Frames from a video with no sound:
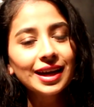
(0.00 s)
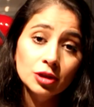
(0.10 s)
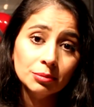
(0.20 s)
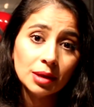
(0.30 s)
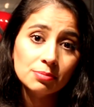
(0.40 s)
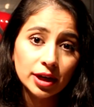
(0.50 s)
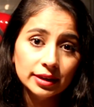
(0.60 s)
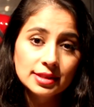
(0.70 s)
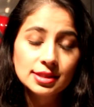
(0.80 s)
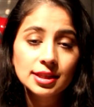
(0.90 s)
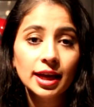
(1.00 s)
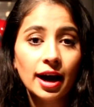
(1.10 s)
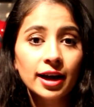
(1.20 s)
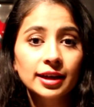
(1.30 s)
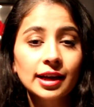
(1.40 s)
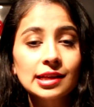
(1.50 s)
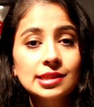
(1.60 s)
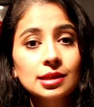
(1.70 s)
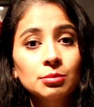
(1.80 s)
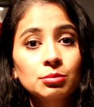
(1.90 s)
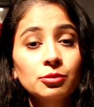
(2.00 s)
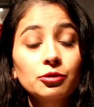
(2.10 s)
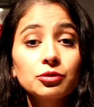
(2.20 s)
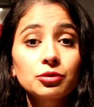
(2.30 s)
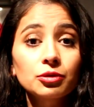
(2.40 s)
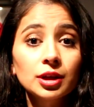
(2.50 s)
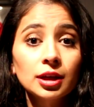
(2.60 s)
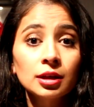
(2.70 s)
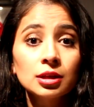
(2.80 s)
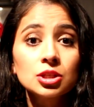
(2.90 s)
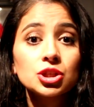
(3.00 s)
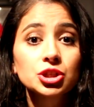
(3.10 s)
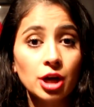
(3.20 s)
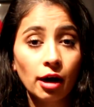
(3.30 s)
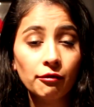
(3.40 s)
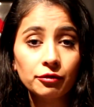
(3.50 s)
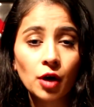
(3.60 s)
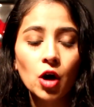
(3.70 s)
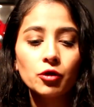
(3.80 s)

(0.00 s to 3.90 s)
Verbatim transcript: During my pregnancy I got some free stuff